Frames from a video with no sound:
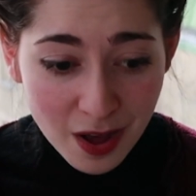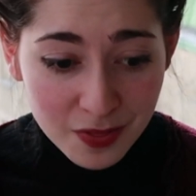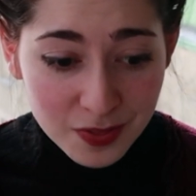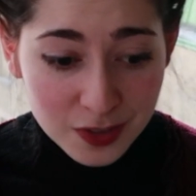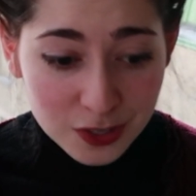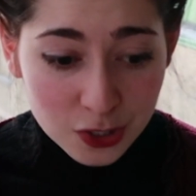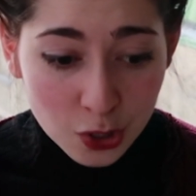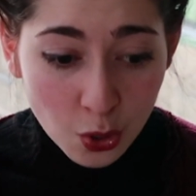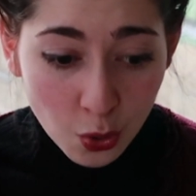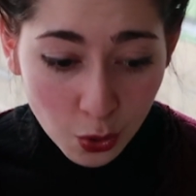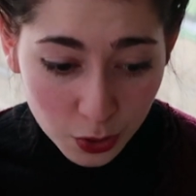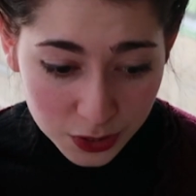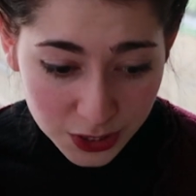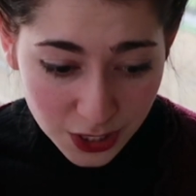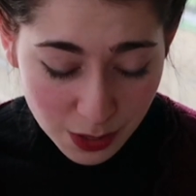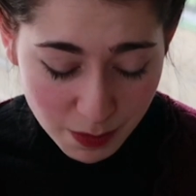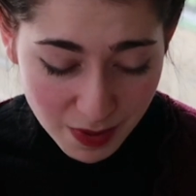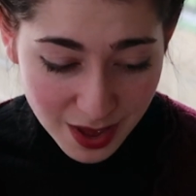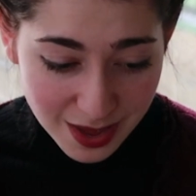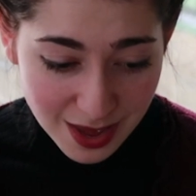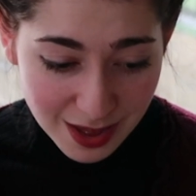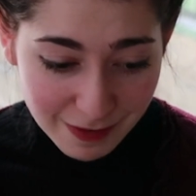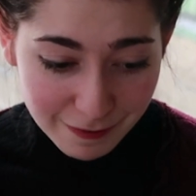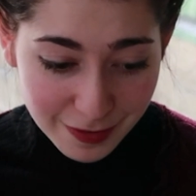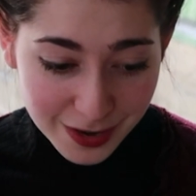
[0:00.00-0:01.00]
got this corset
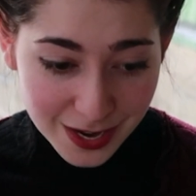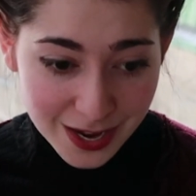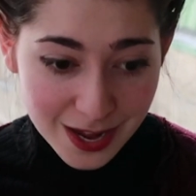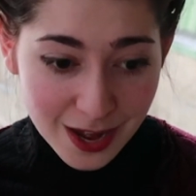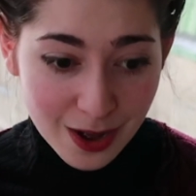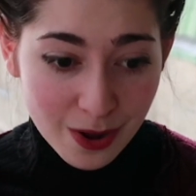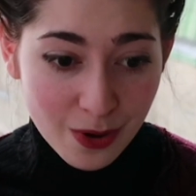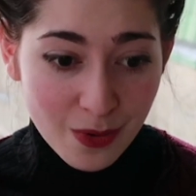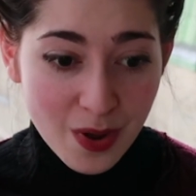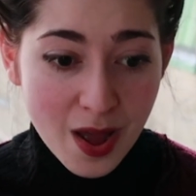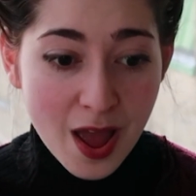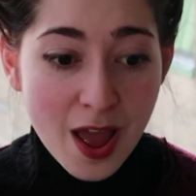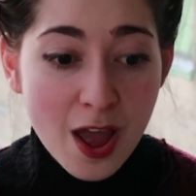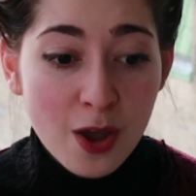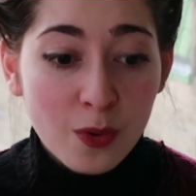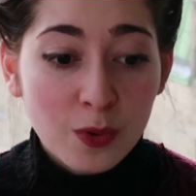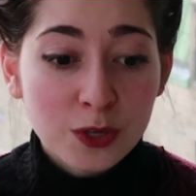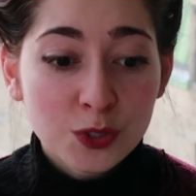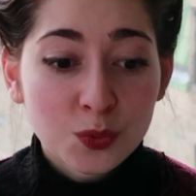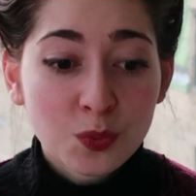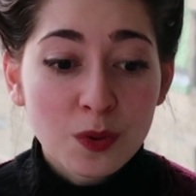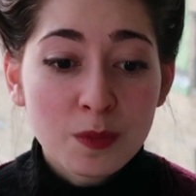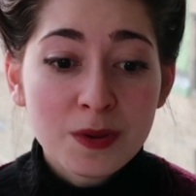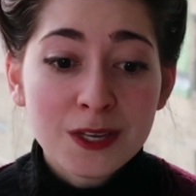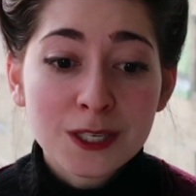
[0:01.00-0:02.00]
making video,
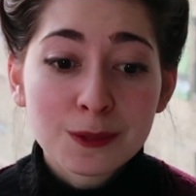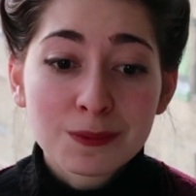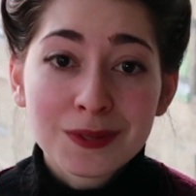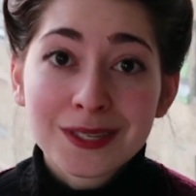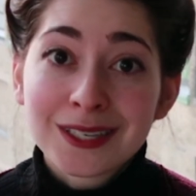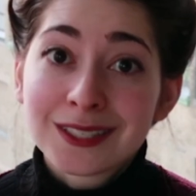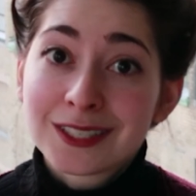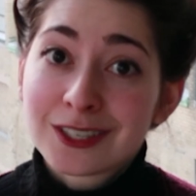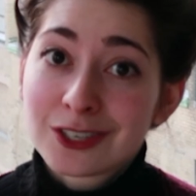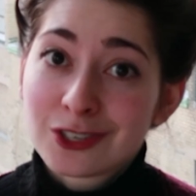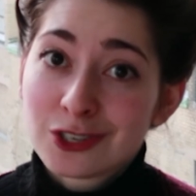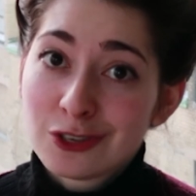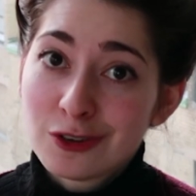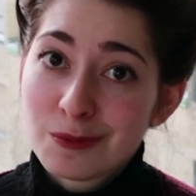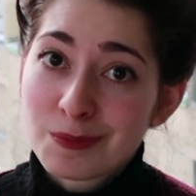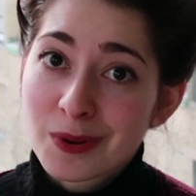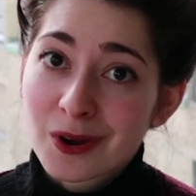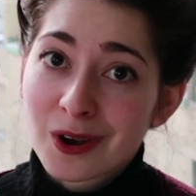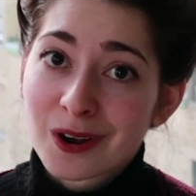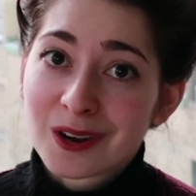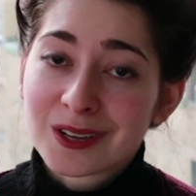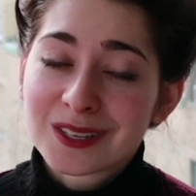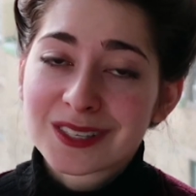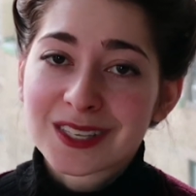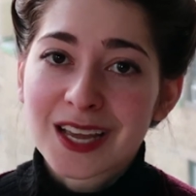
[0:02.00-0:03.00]
which will be split into 2
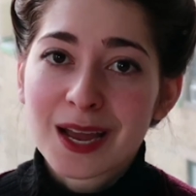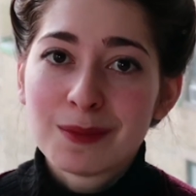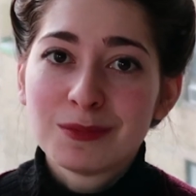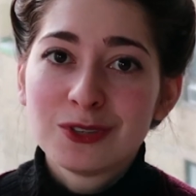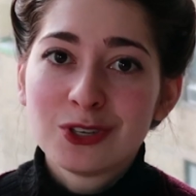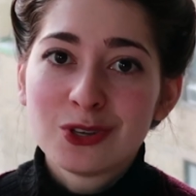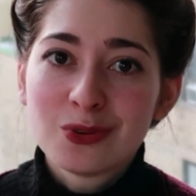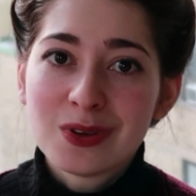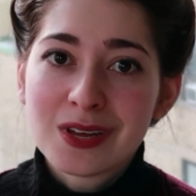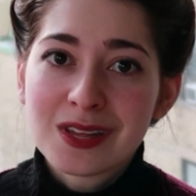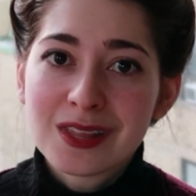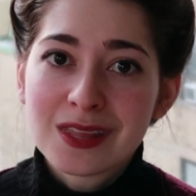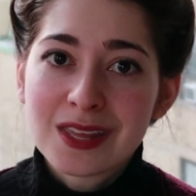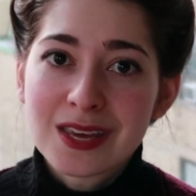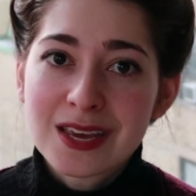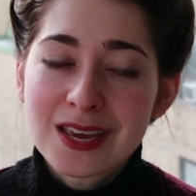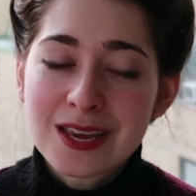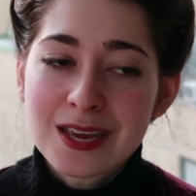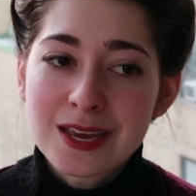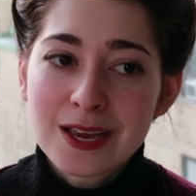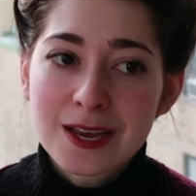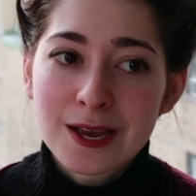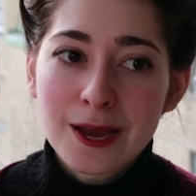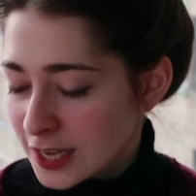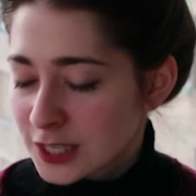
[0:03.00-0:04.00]
parts. I'm doing
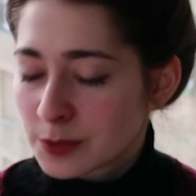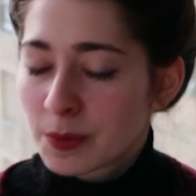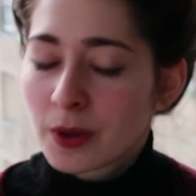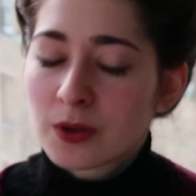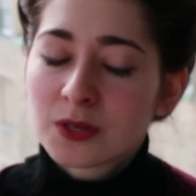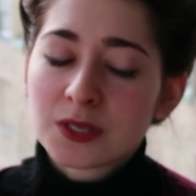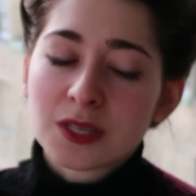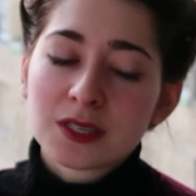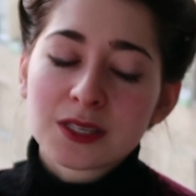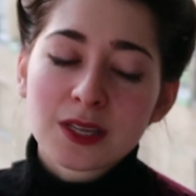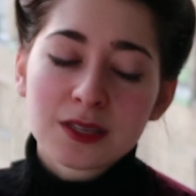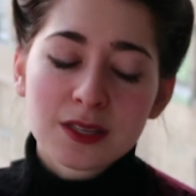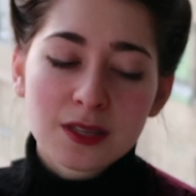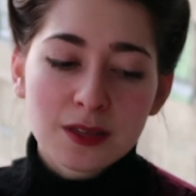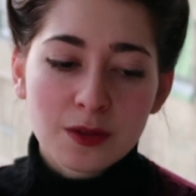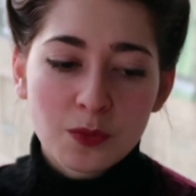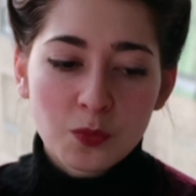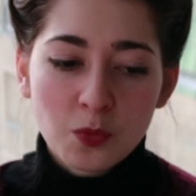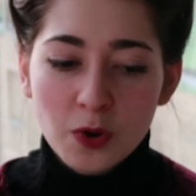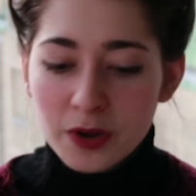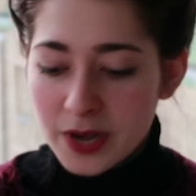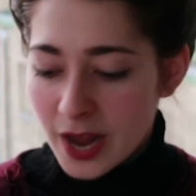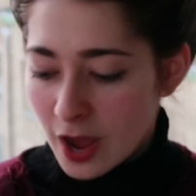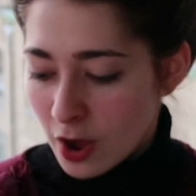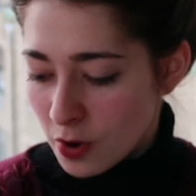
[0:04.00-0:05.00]
the, I suppose this is,
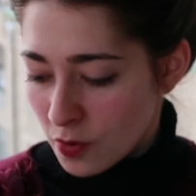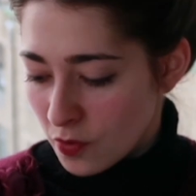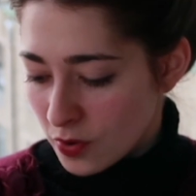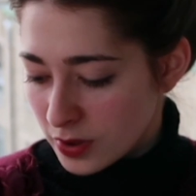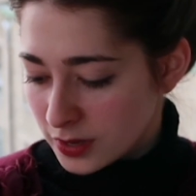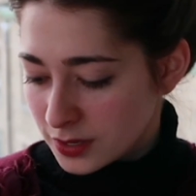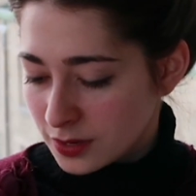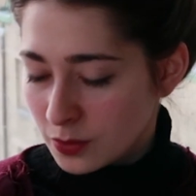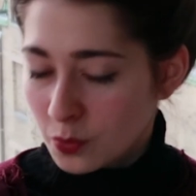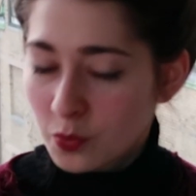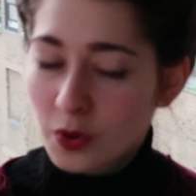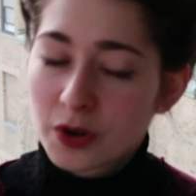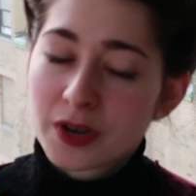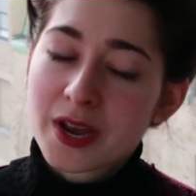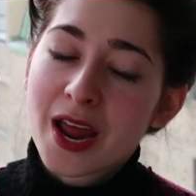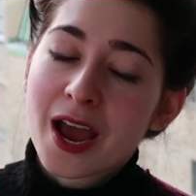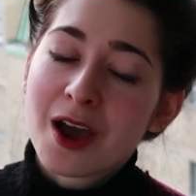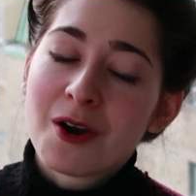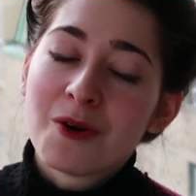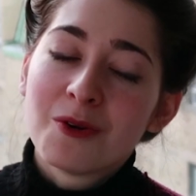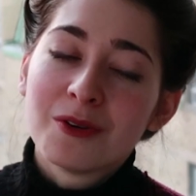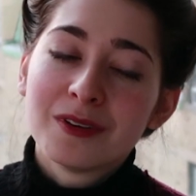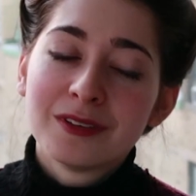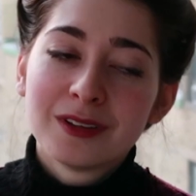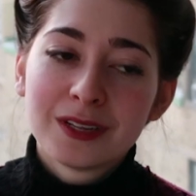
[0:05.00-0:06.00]
we're
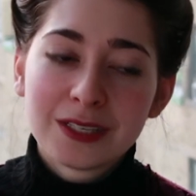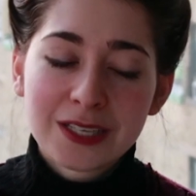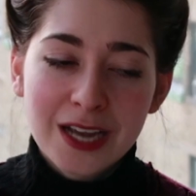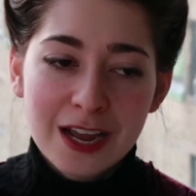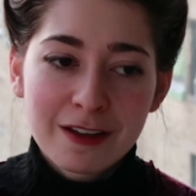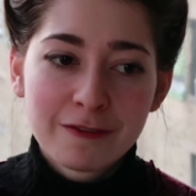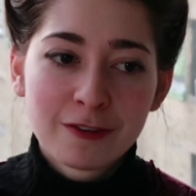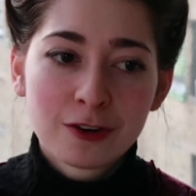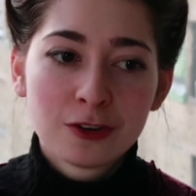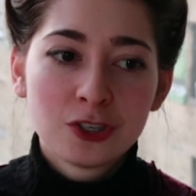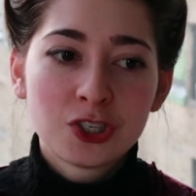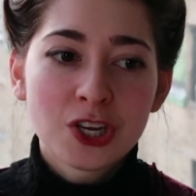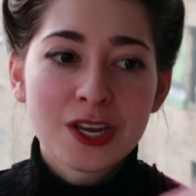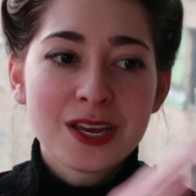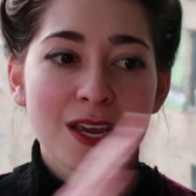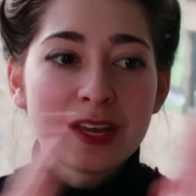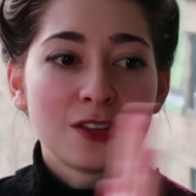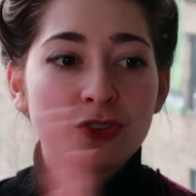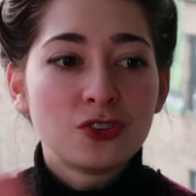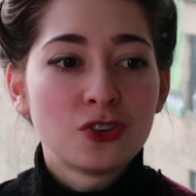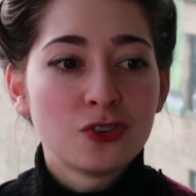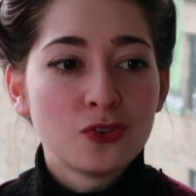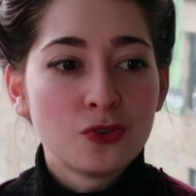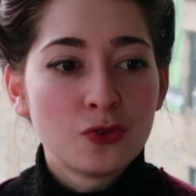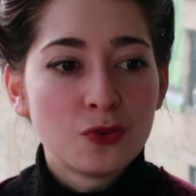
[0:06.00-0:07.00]
now diverging
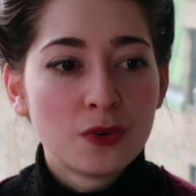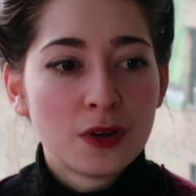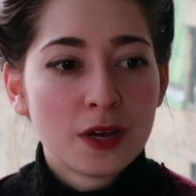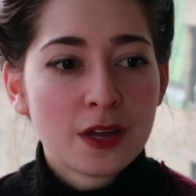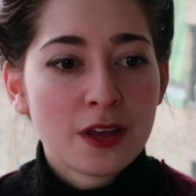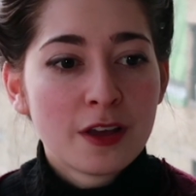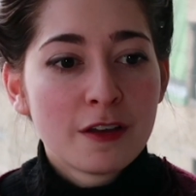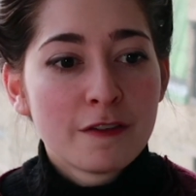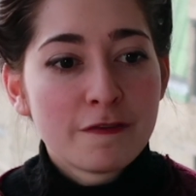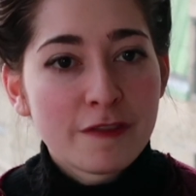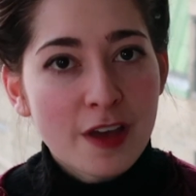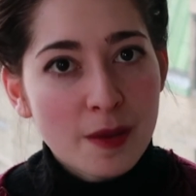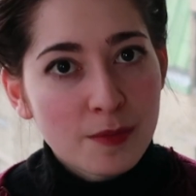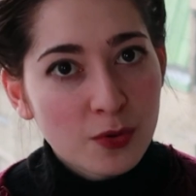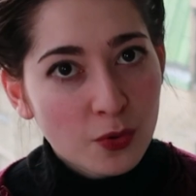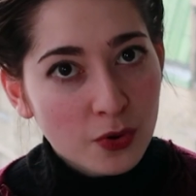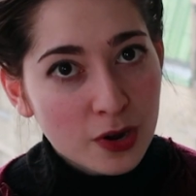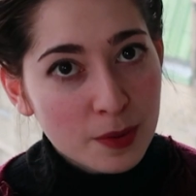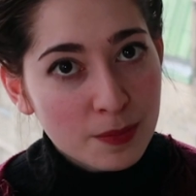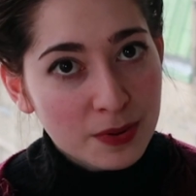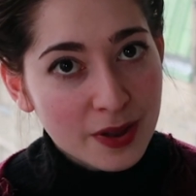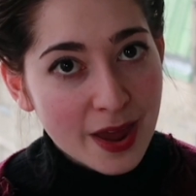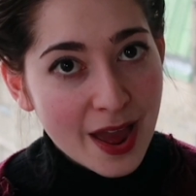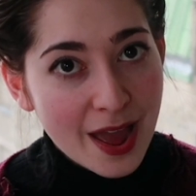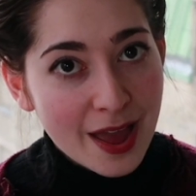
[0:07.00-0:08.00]
into
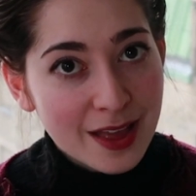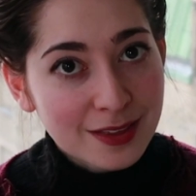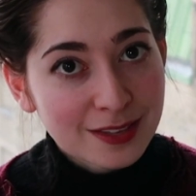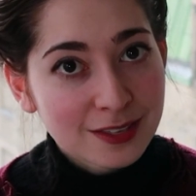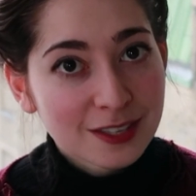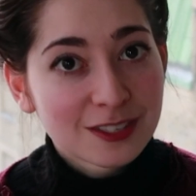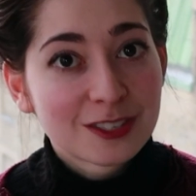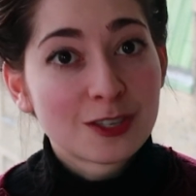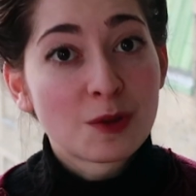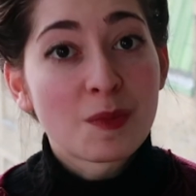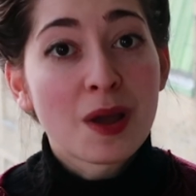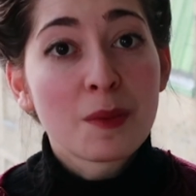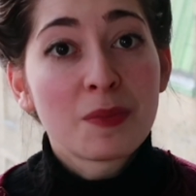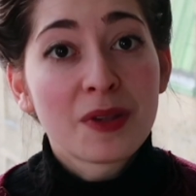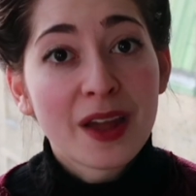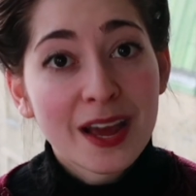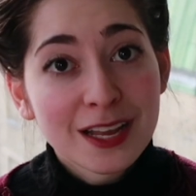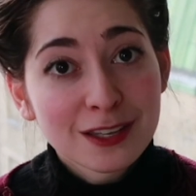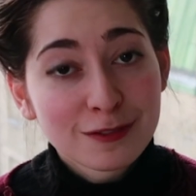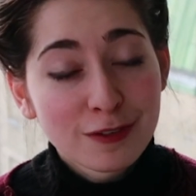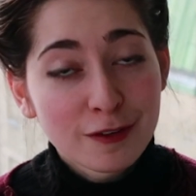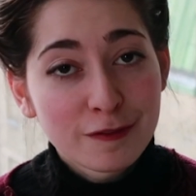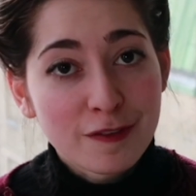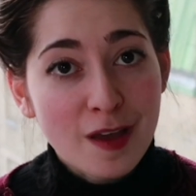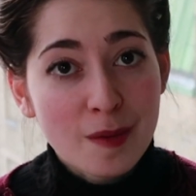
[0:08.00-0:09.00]
February plans. So my
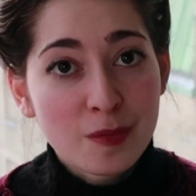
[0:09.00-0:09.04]
plans for